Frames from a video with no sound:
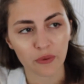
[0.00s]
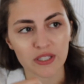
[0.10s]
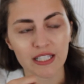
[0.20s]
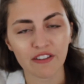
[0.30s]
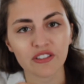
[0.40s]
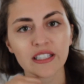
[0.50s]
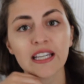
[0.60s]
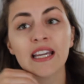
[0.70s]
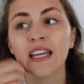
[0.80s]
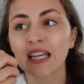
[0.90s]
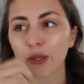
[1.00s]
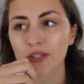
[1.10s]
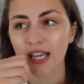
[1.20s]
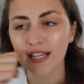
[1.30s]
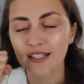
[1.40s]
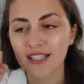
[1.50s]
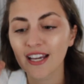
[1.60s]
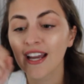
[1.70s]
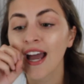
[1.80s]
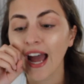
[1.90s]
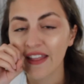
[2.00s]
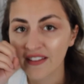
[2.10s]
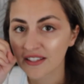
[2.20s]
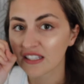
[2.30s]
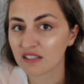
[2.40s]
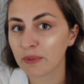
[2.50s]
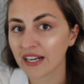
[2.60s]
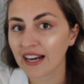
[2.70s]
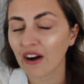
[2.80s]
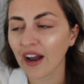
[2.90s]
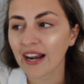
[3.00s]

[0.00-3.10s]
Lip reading: It was definitely, he would taste it and then spit it out.